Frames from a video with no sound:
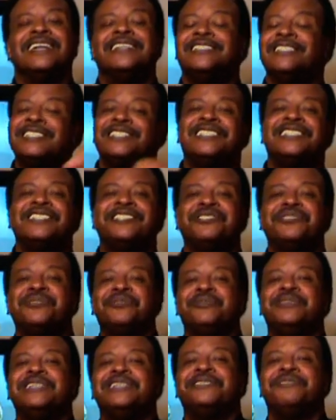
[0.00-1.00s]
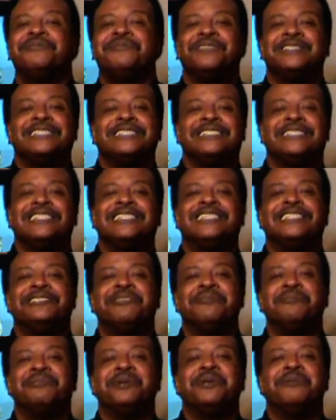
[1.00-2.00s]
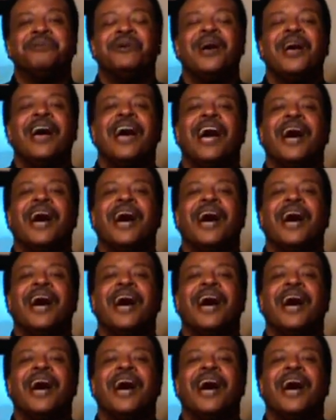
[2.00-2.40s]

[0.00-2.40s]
This is the reason for the season, people.